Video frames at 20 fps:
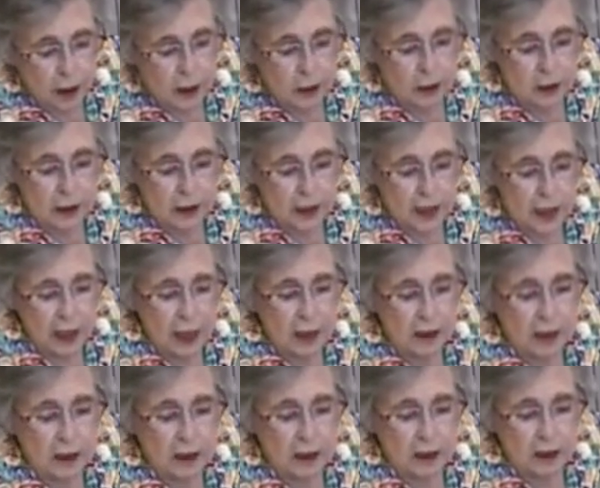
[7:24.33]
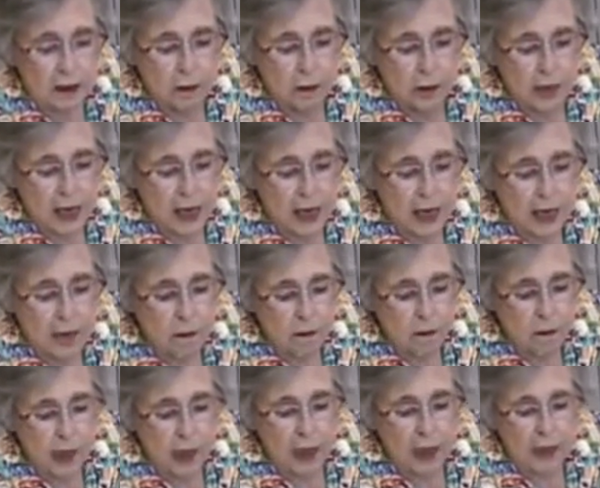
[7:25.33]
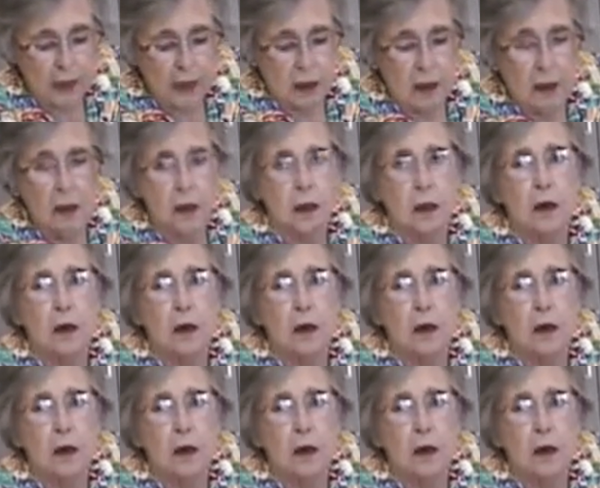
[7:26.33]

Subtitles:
you take a baking pan